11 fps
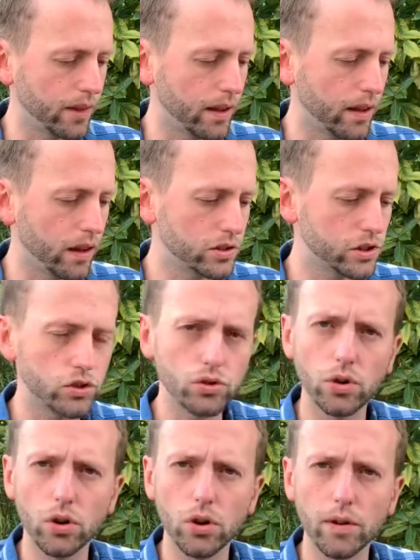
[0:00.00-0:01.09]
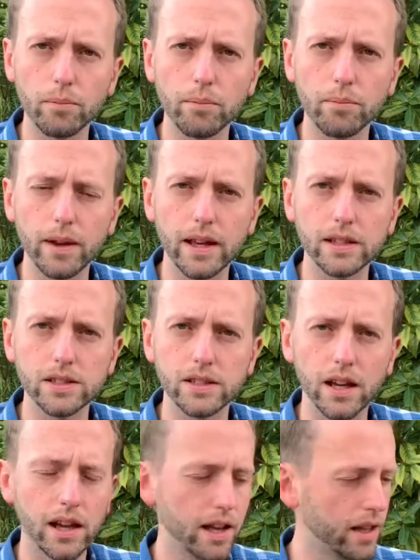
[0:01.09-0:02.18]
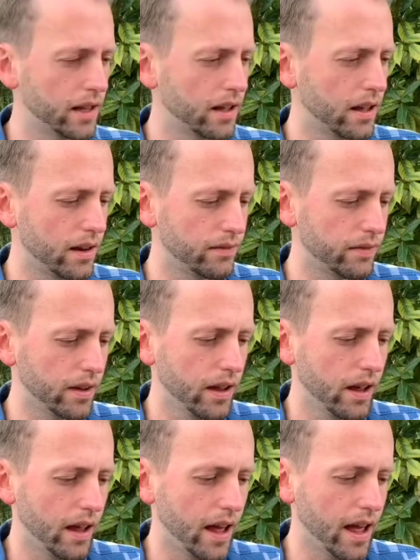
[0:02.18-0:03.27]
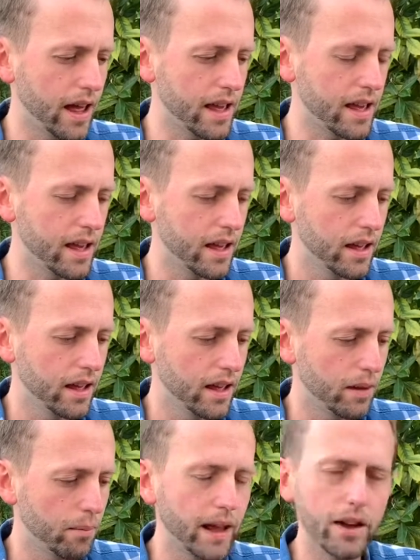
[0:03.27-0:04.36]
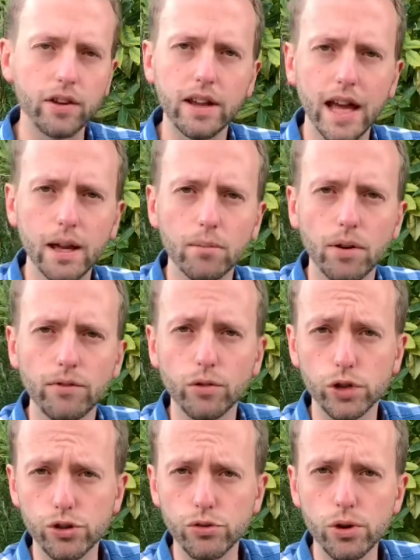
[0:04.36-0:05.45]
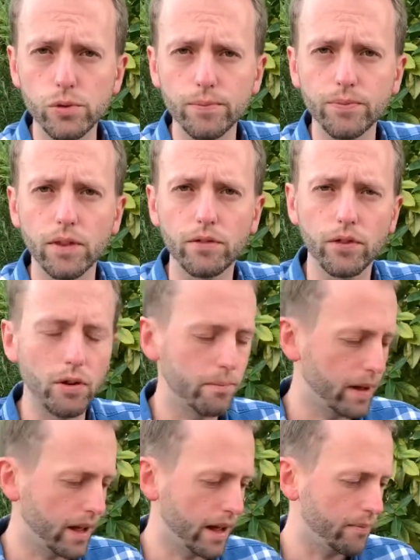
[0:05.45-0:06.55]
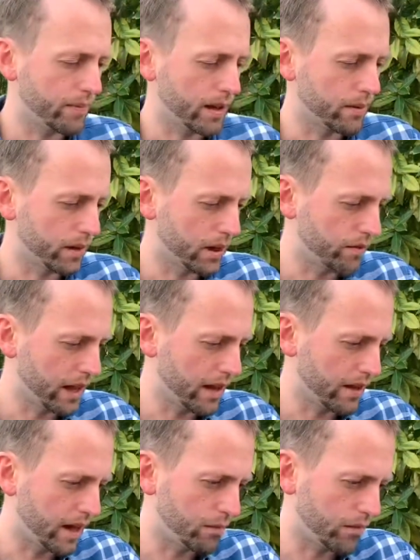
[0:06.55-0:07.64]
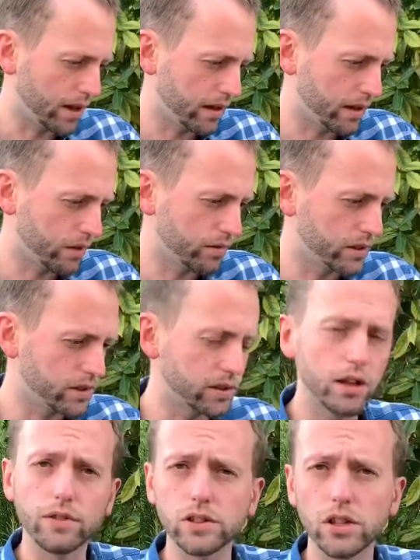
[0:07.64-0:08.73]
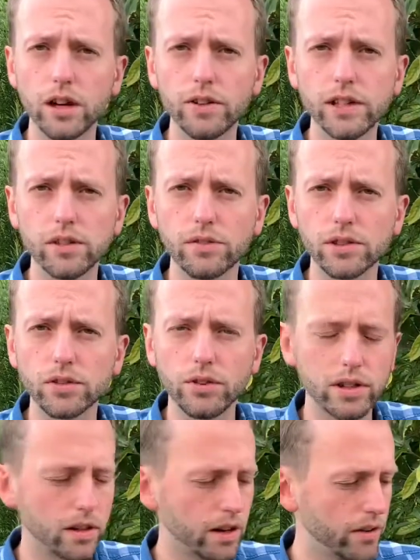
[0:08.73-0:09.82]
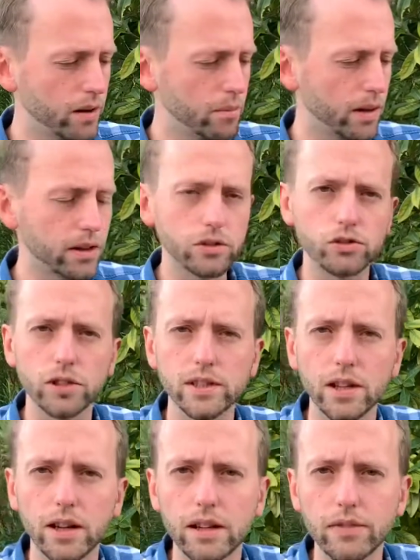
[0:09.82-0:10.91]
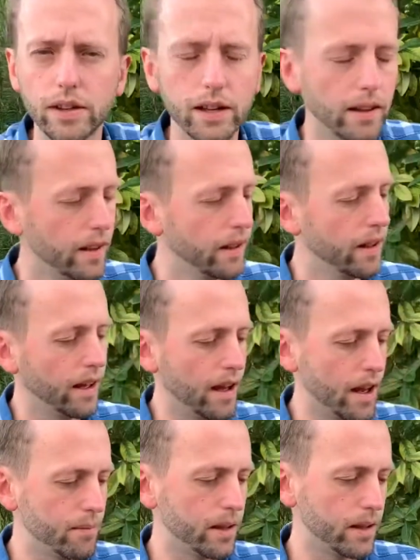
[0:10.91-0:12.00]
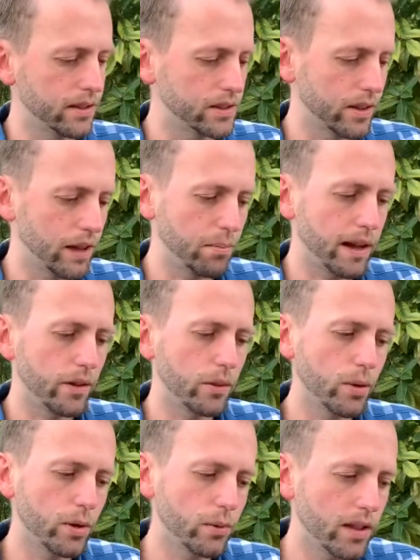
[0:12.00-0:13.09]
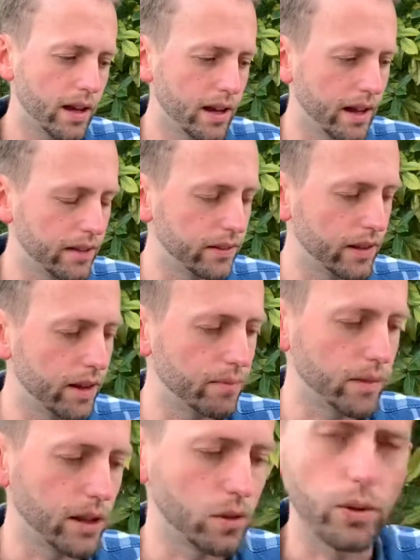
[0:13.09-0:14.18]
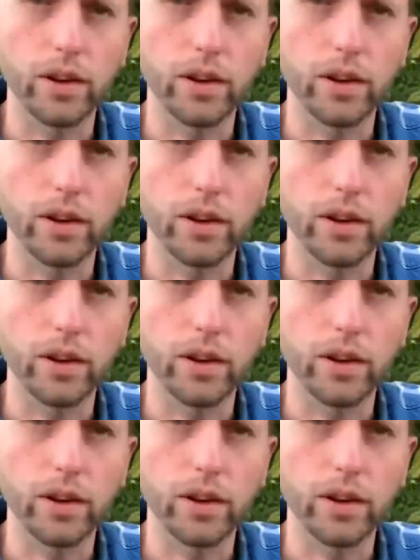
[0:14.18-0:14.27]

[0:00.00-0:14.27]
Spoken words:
Artistraw is kind of a play on a name for Shrew from, and I'm going to forget the name of it, Kilvert's Diary, so Victorian diary about countryside living. So they play on the word with that, and they do all the